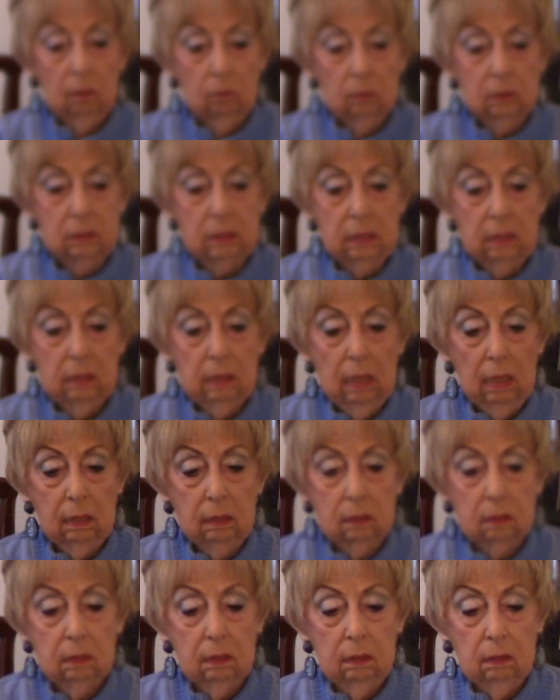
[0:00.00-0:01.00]
was in
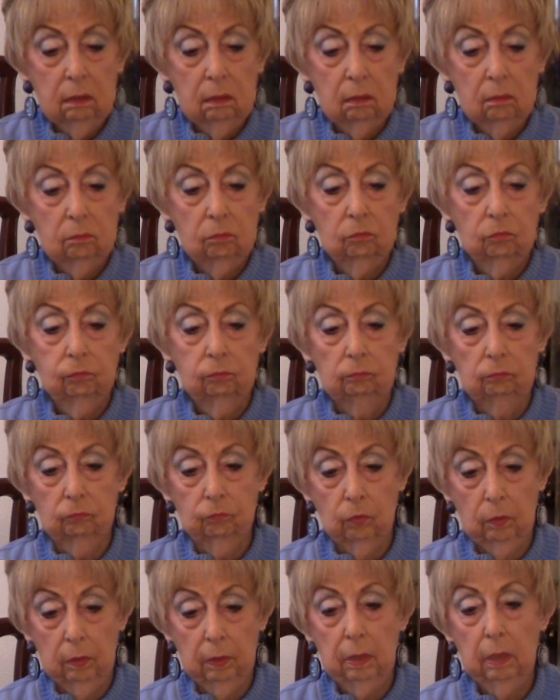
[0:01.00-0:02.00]

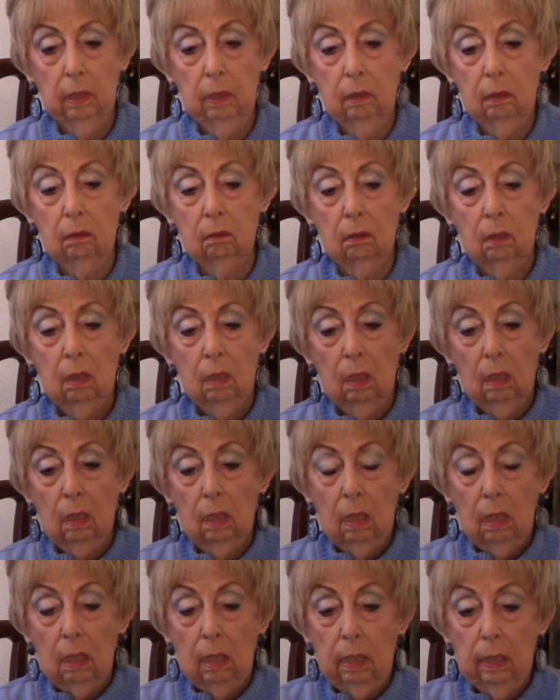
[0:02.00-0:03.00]
1948.
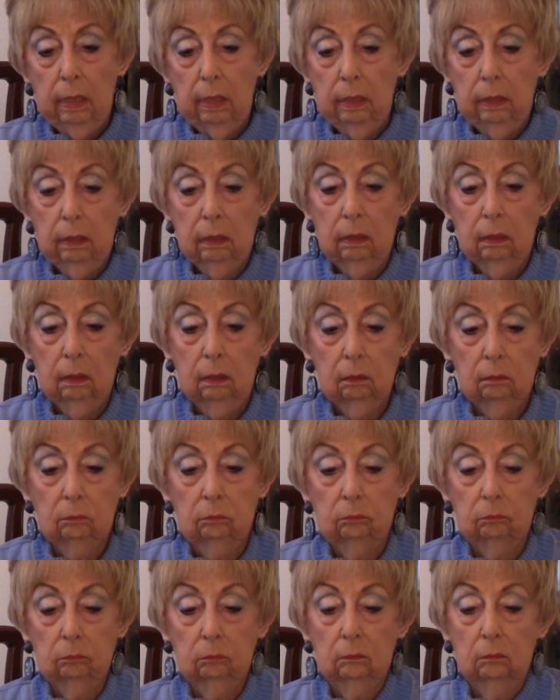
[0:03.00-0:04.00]
And
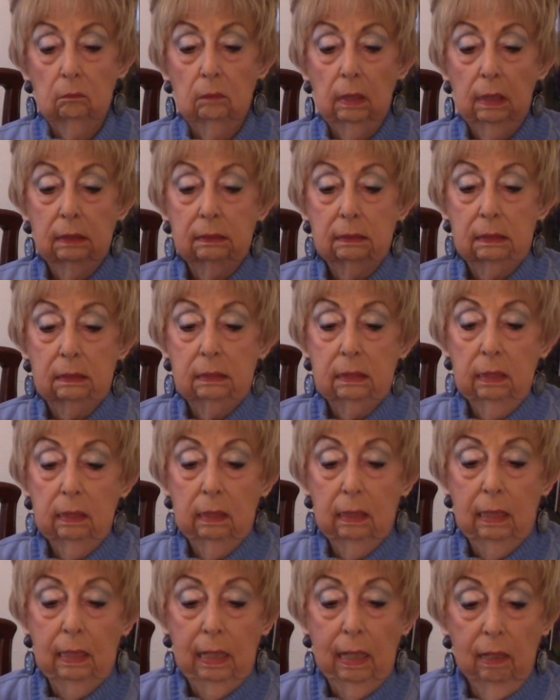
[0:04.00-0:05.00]
as I said,
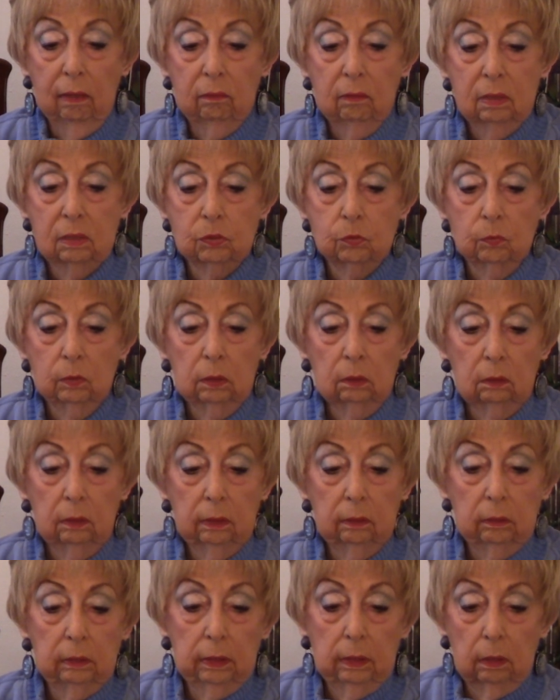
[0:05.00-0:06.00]
he had this real
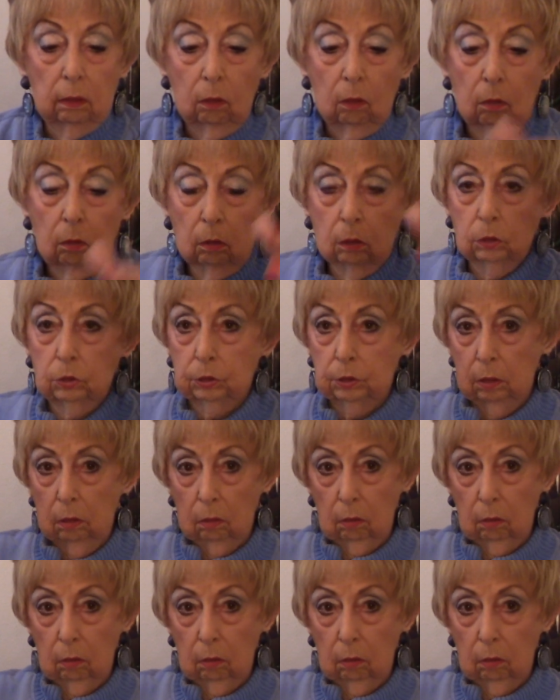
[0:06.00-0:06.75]
enlarged and a